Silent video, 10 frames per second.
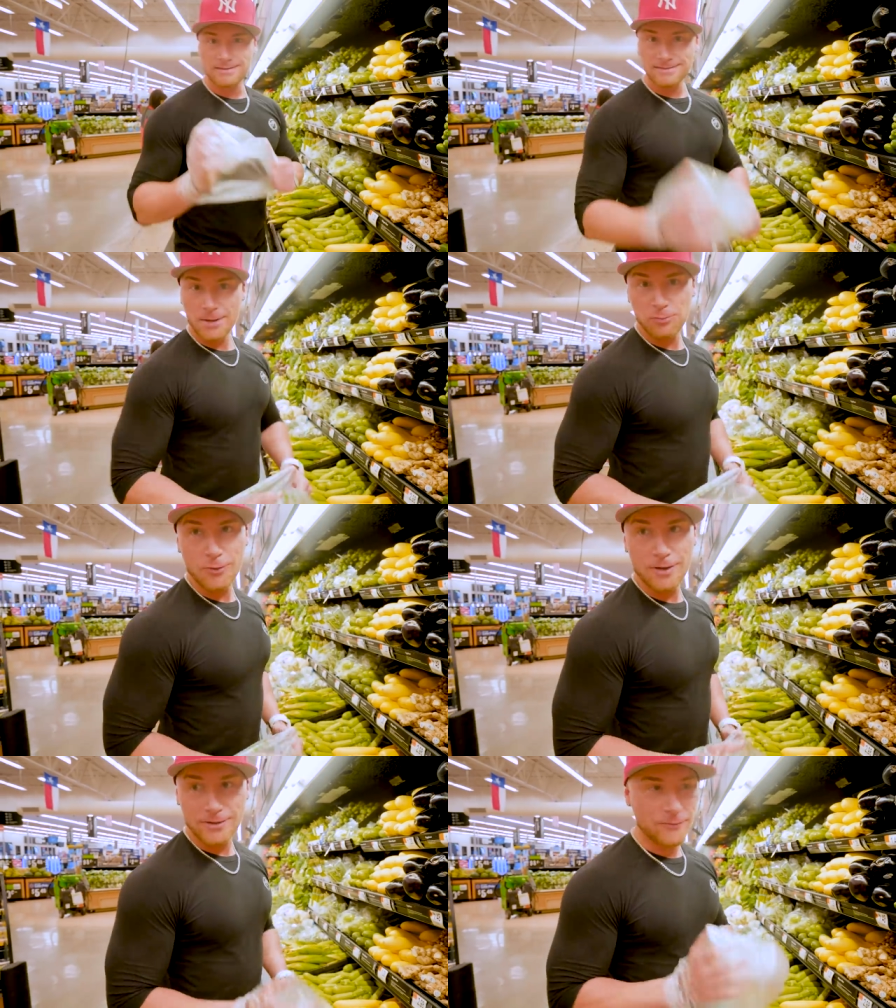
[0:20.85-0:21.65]
Step
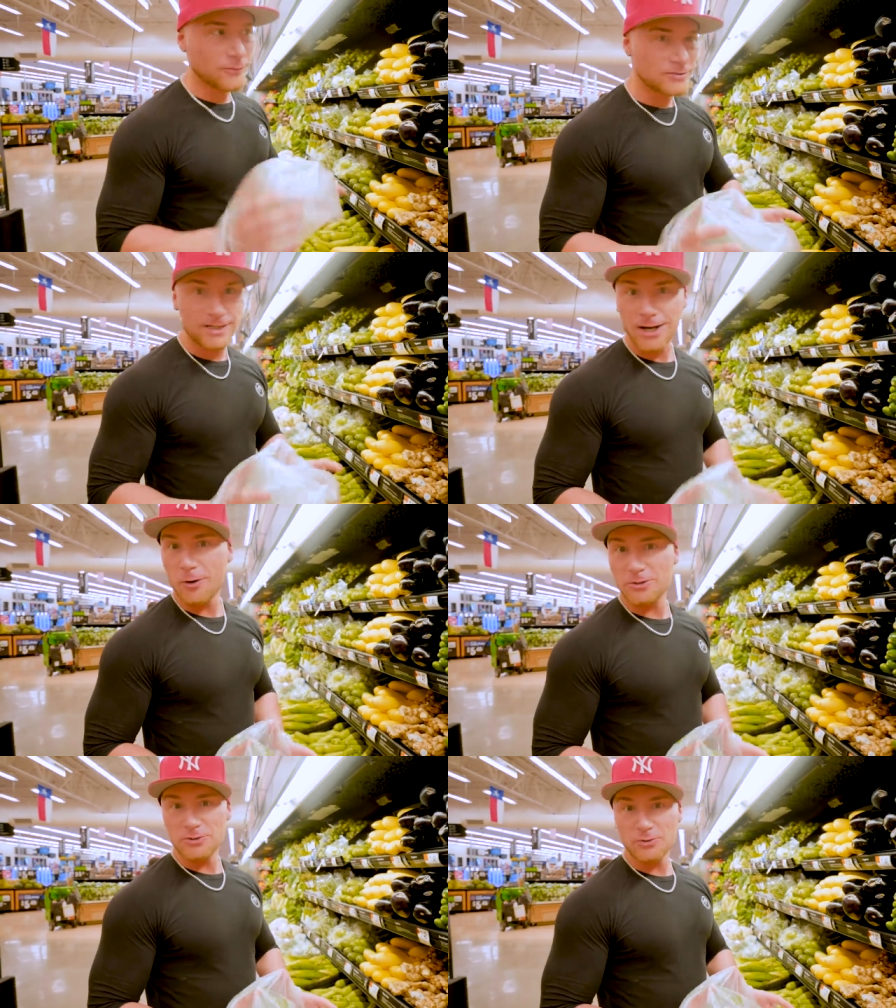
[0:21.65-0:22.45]
one, the first thing I
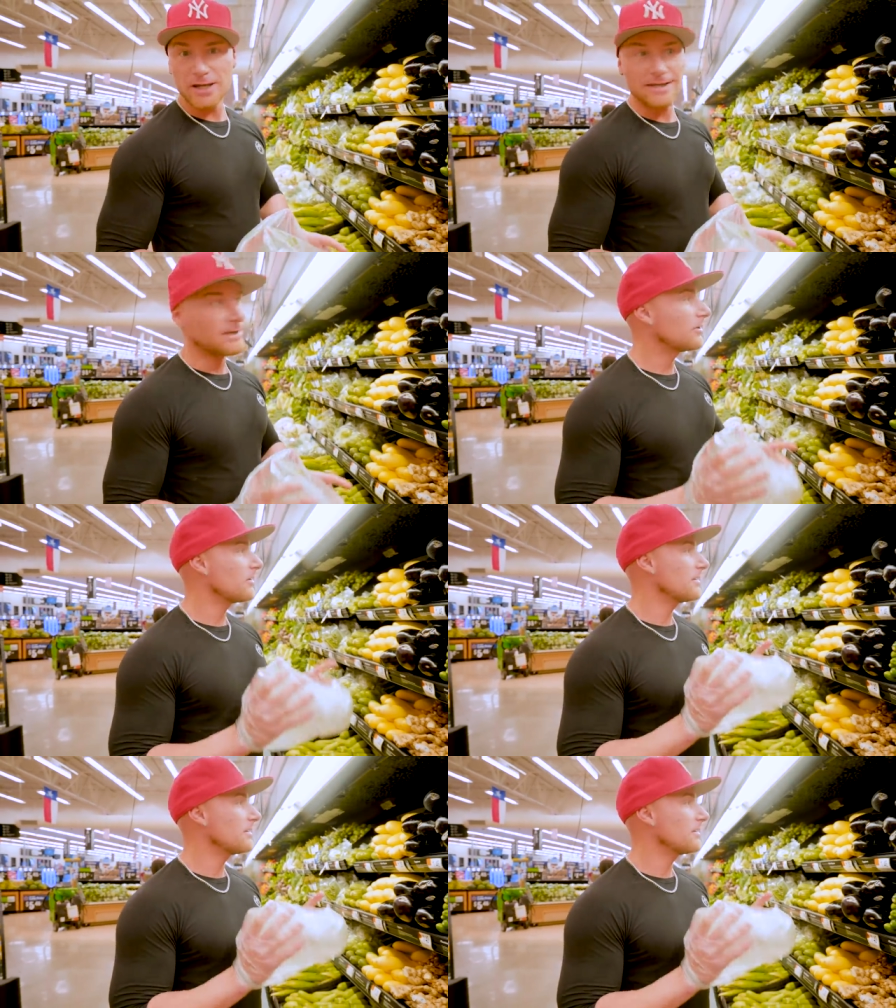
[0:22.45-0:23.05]
always do when I get here